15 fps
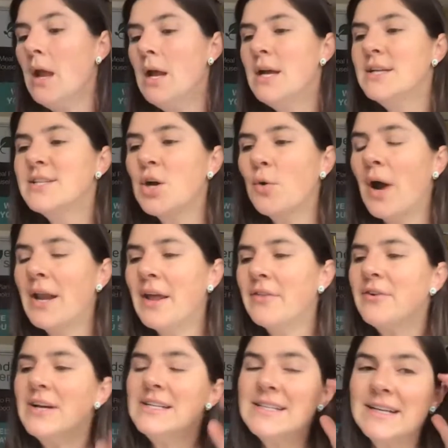So
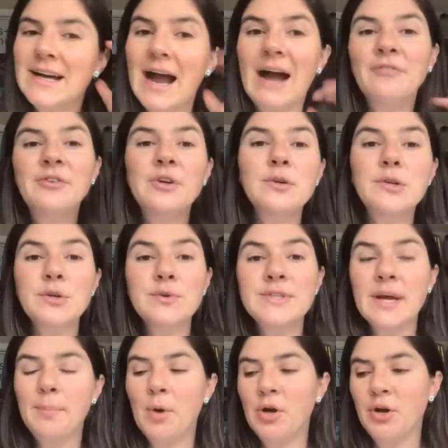another idea, after you use
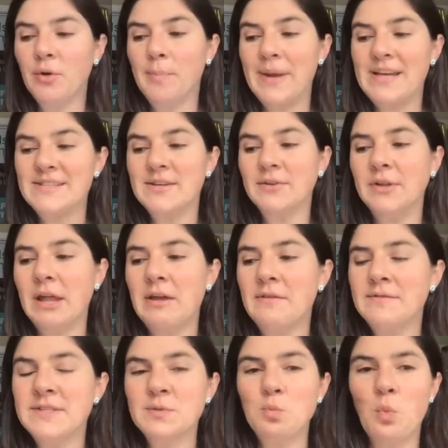up all your basil leaves,